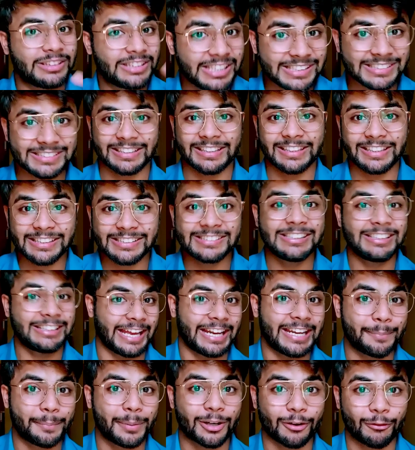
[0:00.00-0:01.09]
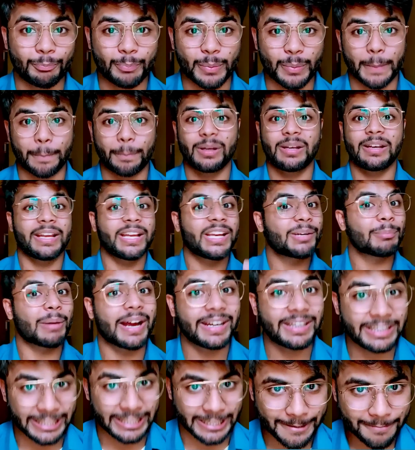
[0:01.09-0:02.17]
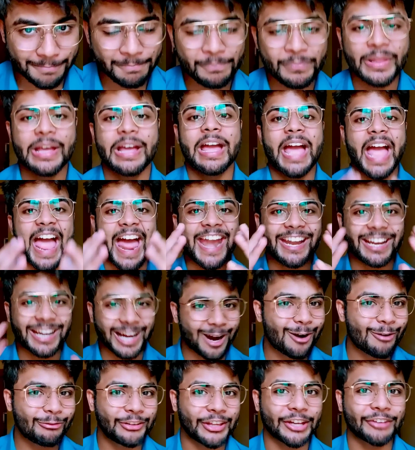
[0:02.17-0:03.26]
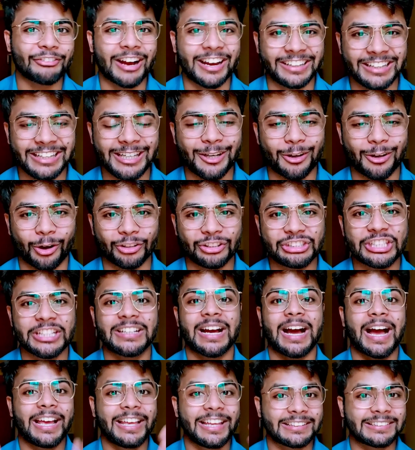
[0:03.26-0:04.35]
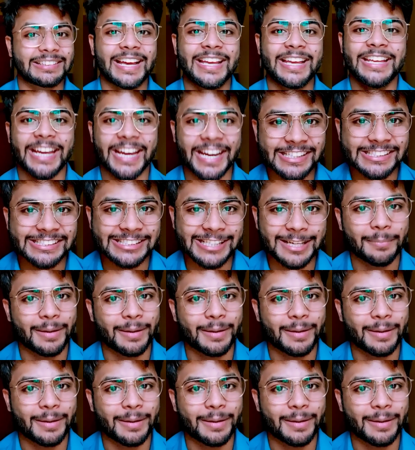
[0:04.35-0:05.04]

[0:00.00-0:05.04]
So this is the caliber of people in my team. And now we are finally launching I S I and